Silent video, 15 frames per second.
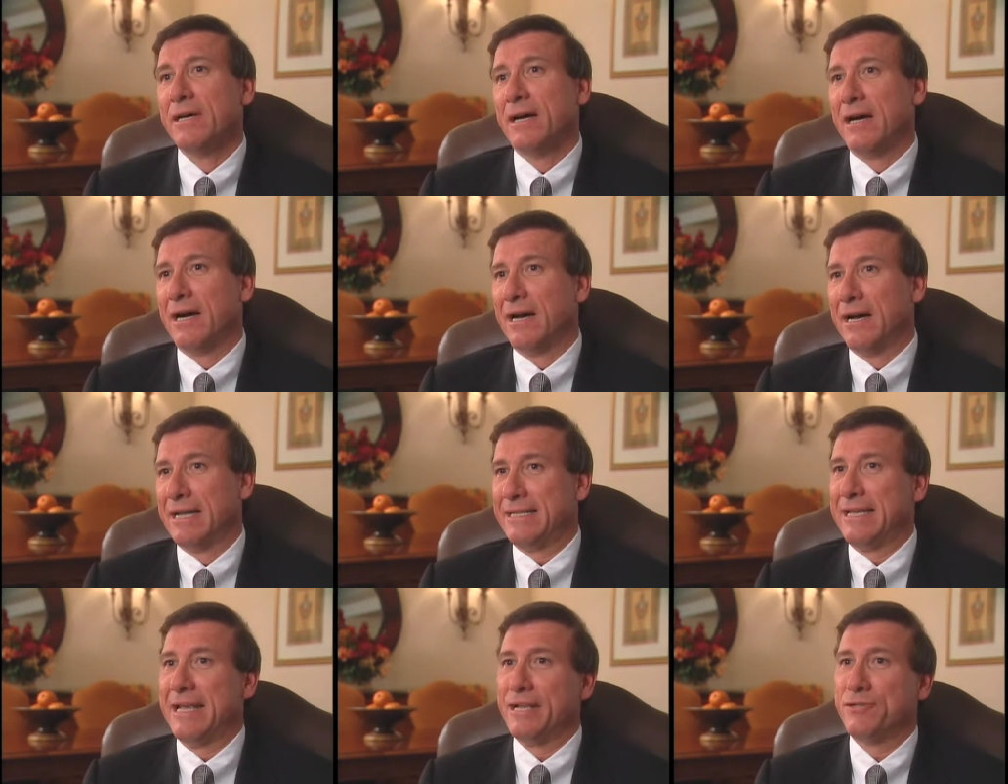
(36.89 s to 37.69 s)
uh,
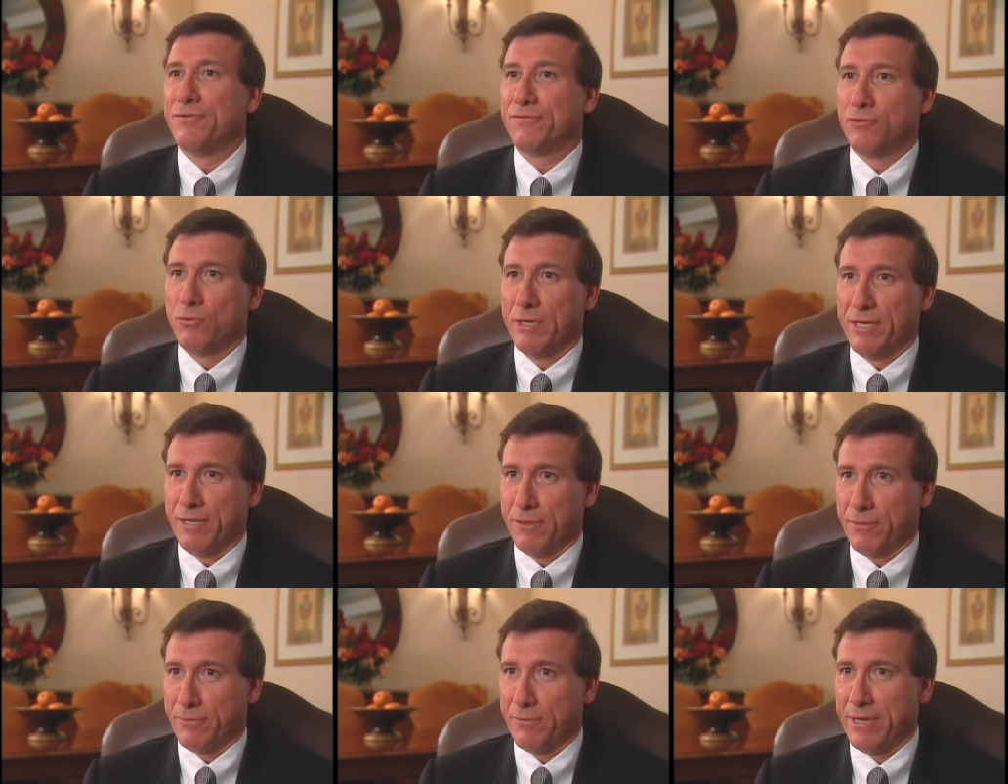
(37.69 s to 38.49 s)
at the age of
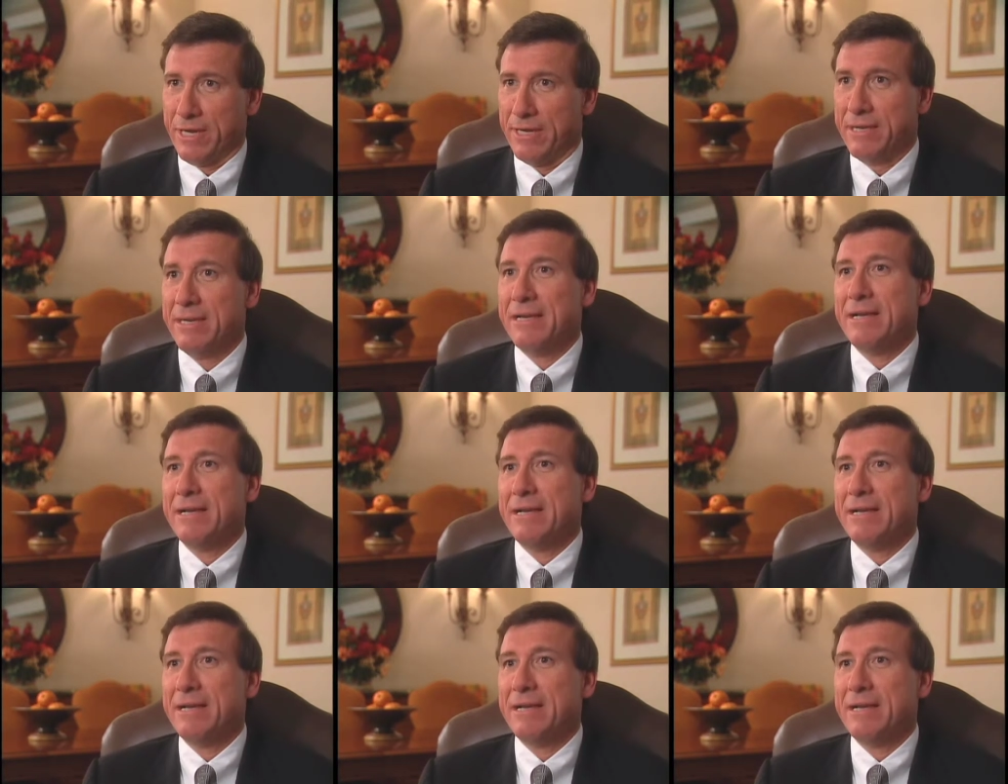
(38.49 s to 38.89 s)
23.